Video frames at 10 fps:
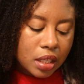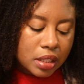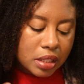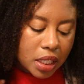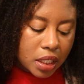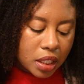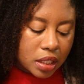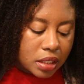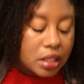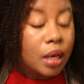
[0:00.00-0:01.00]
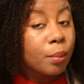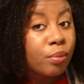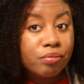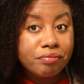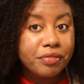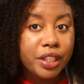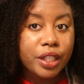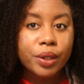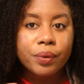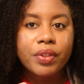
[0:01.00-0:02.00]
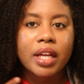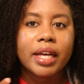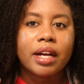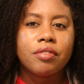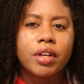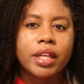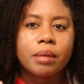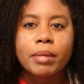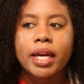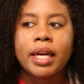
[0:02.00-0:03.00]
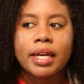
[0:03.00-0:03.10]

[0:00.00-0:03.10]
stated in some video that like I felt like my